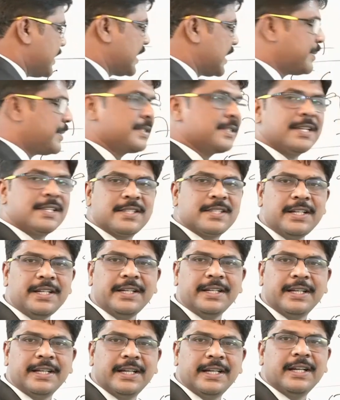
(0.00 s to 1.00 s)
next plus there's
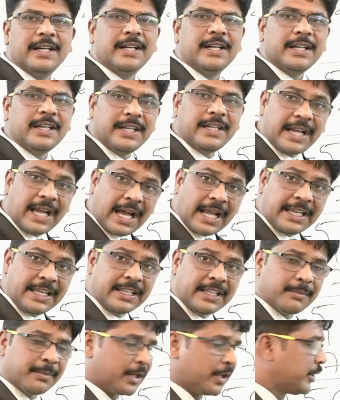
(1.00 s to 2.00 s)
a carry
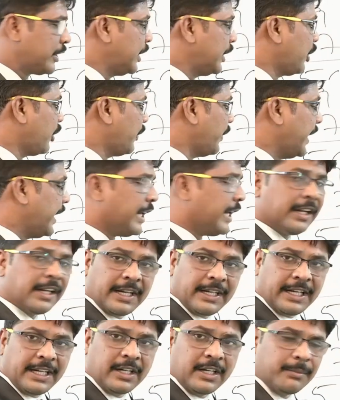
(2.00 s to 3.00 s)
number. Now think of 8 and
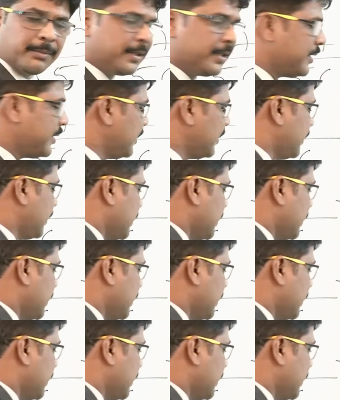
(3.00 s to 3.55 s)
9 end number?